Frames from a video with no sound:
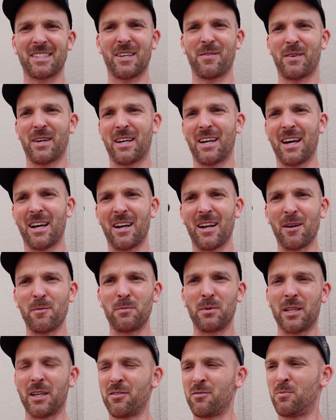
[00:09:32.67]
time I got an
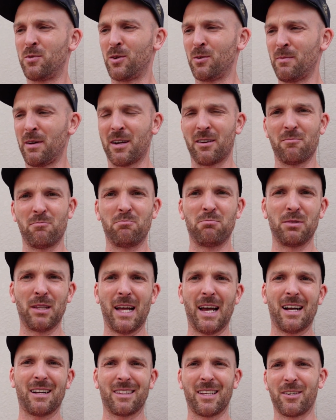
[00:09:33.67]
unbelievable amount of
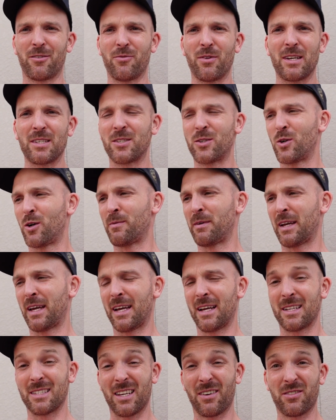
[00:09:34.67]
black like residue on my
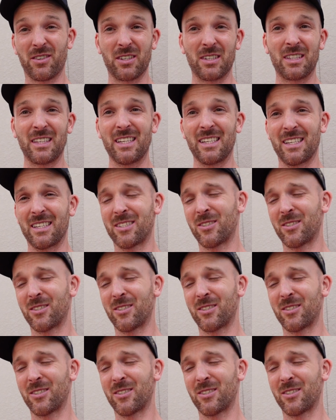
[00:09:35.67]
hands after cleaning,